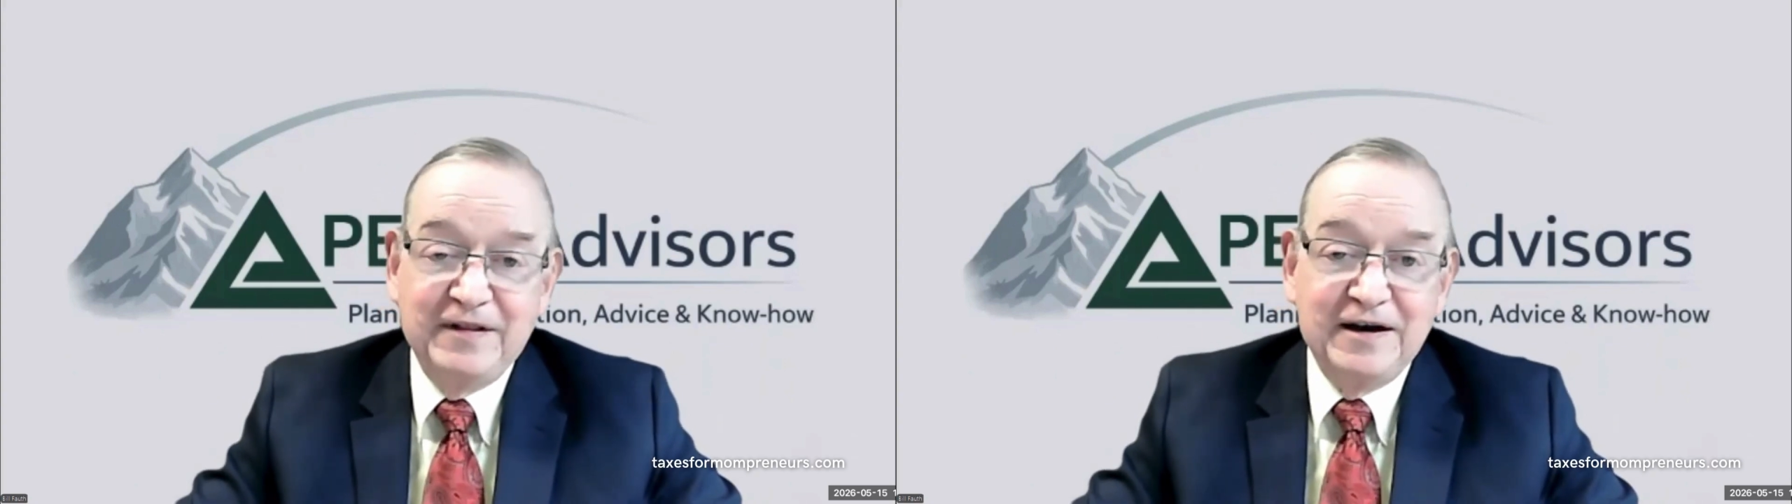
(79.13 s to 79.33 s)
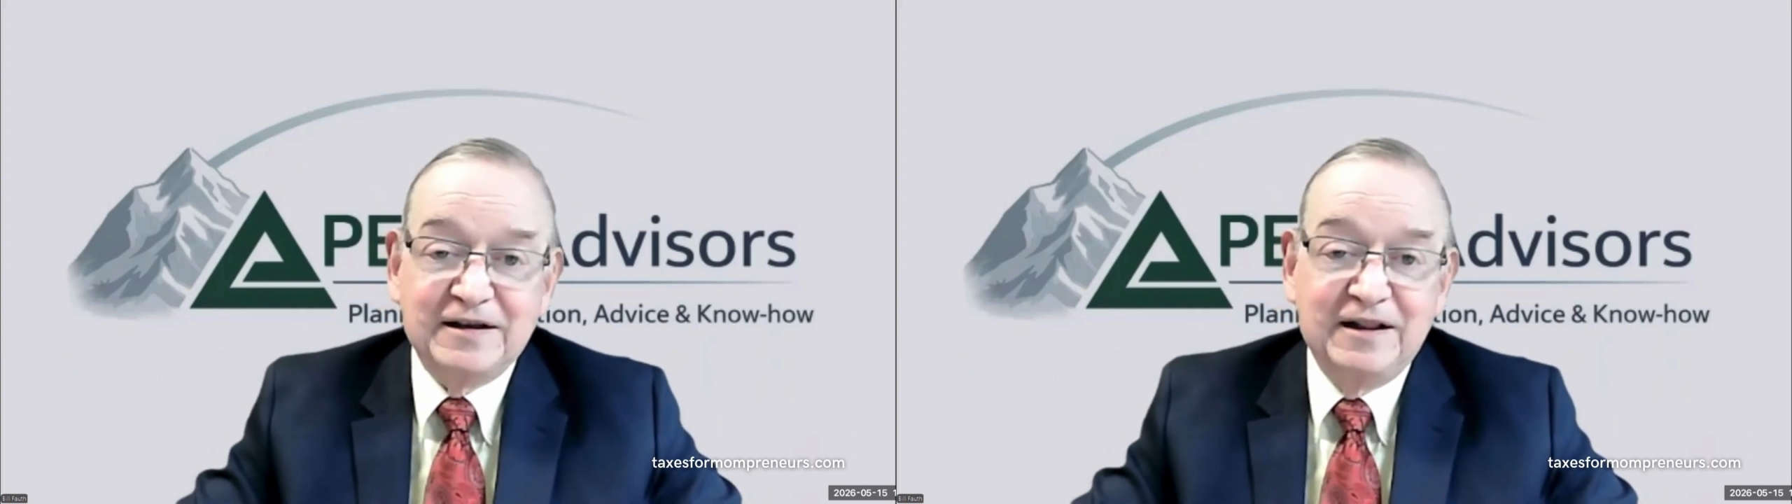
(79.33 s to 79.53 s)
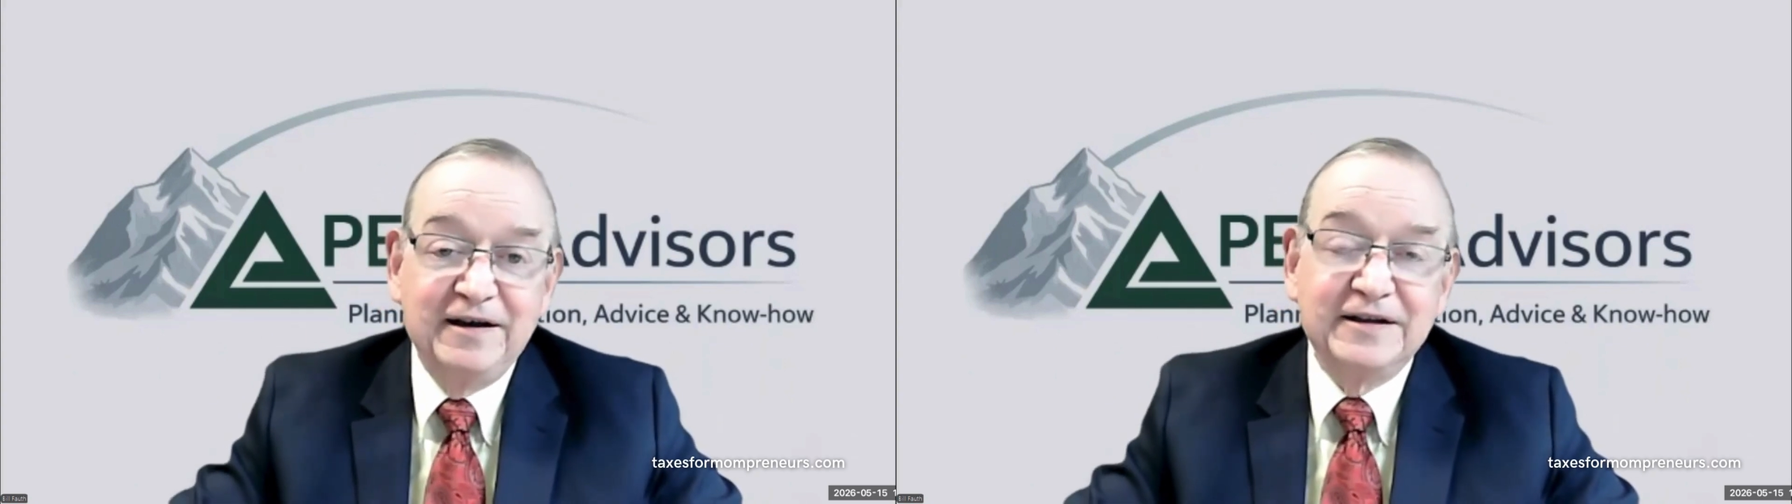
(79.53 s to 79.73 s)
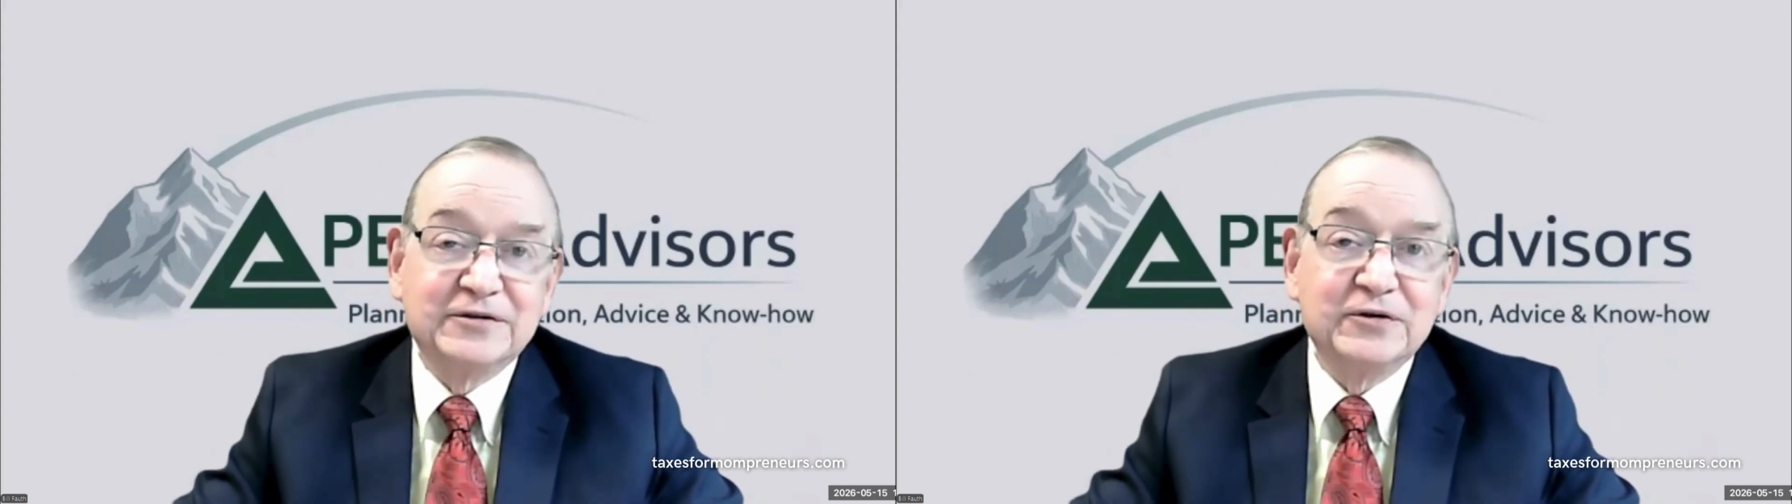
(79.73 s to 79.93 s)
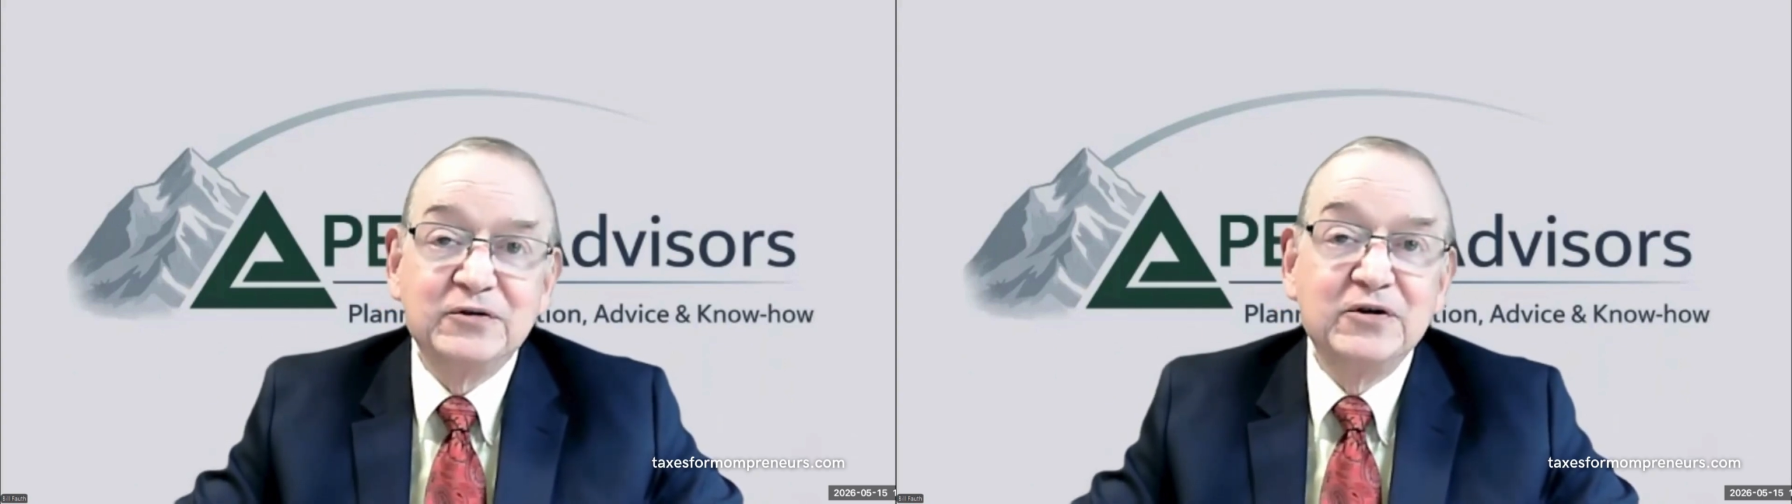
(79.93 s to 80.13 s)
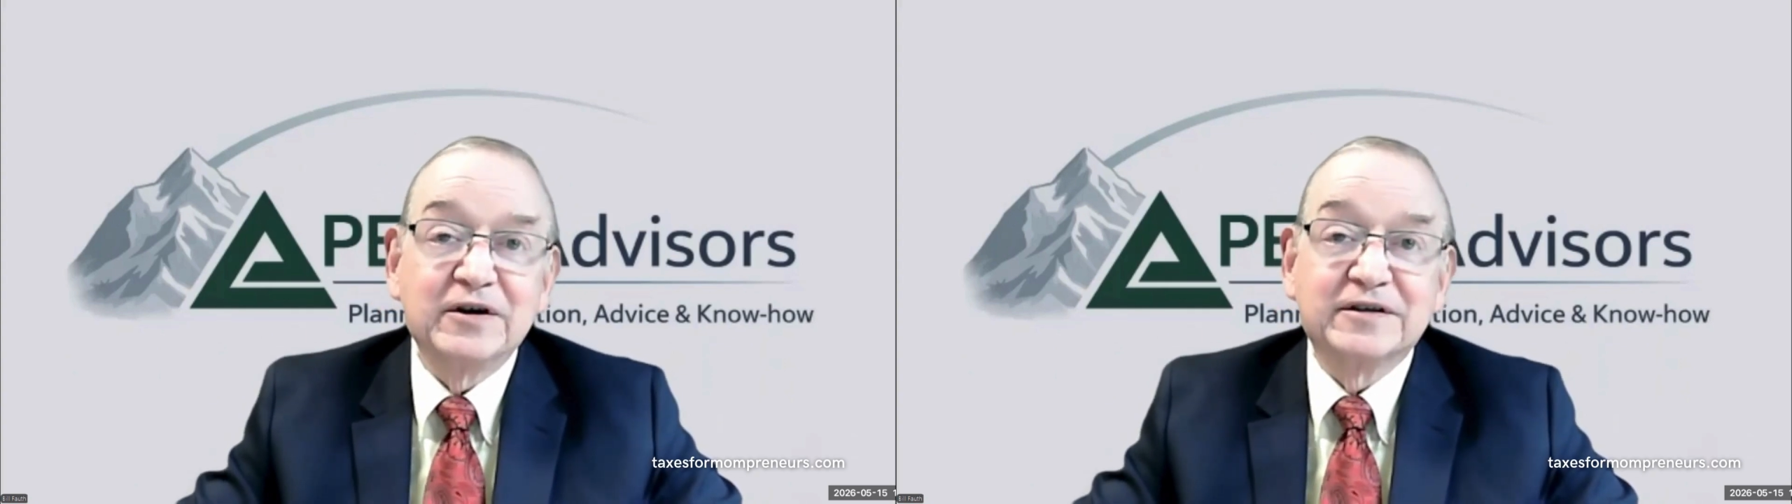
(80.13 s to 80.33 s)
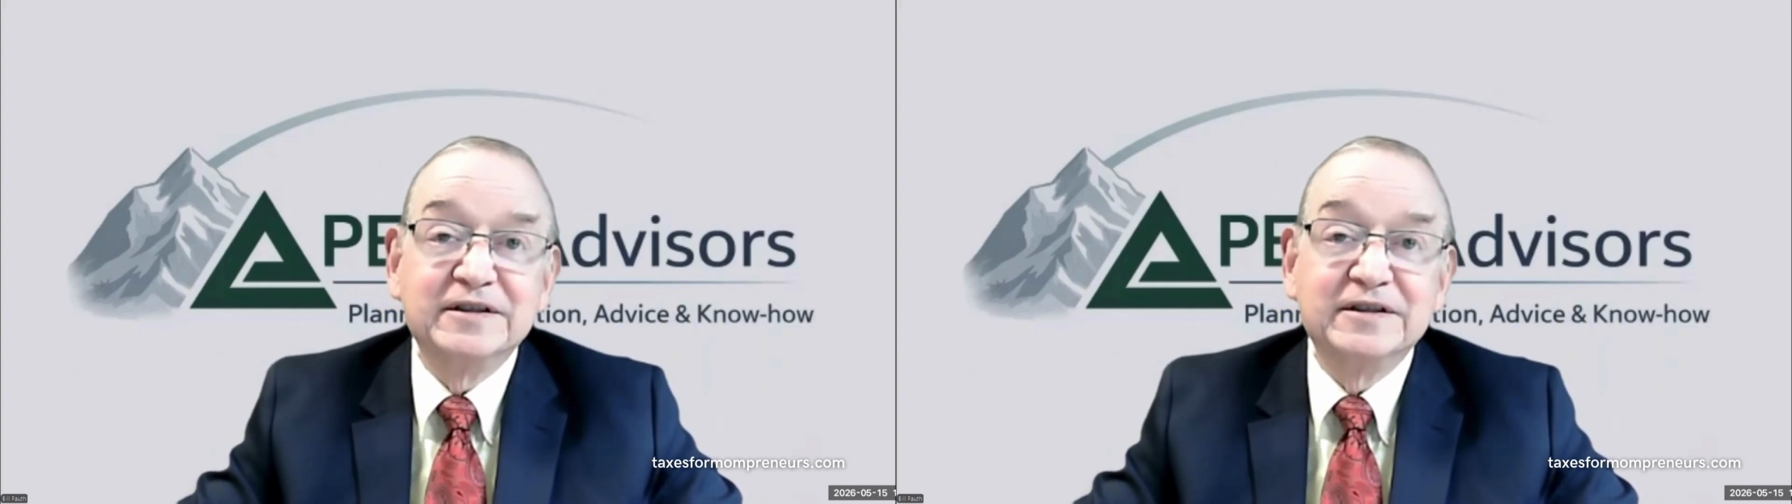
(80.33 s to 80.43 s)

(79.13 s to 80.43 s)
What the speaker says: lot of clients that are in New York